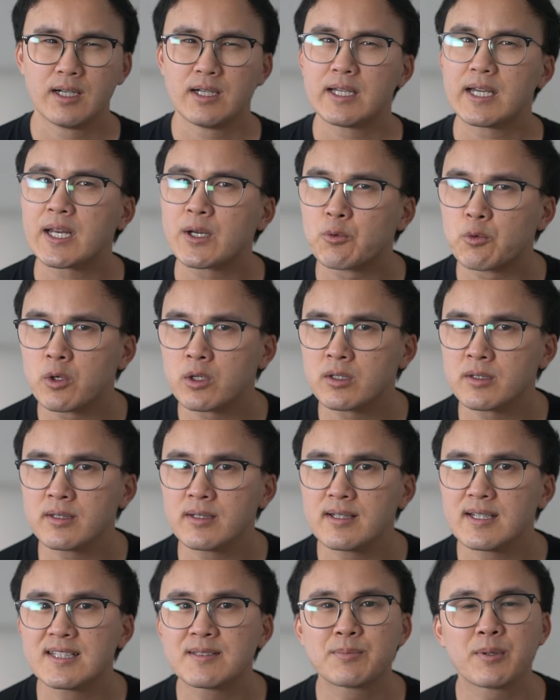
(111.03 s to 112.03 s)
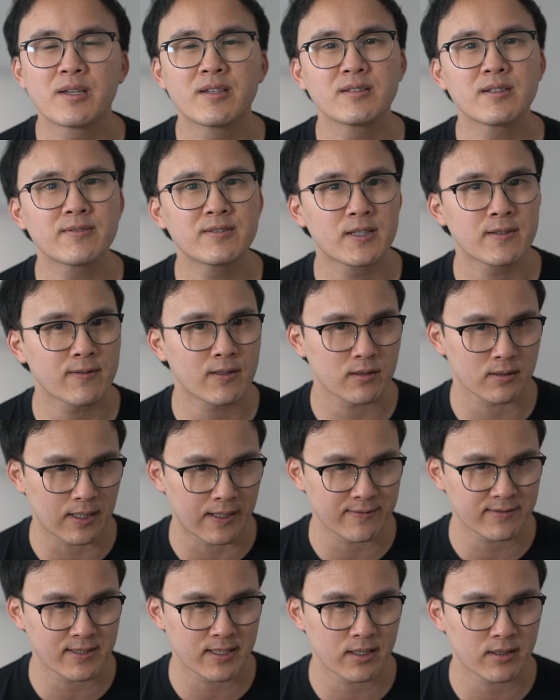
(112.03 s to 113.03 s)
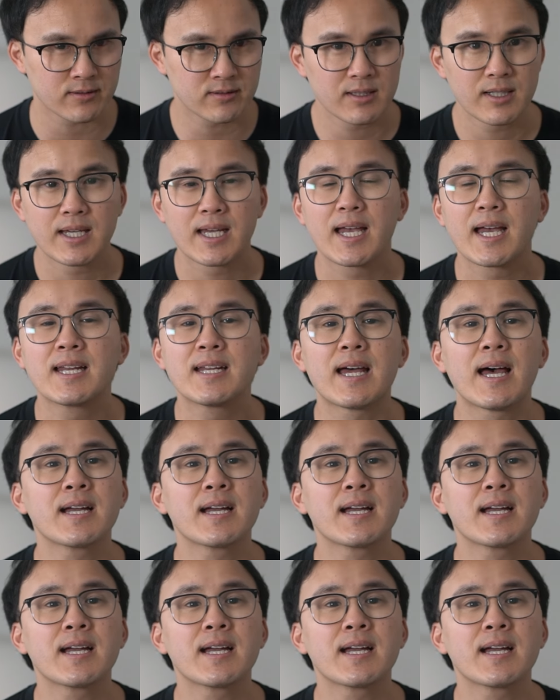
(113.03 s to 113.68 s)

And really, it's because of different lifestyles and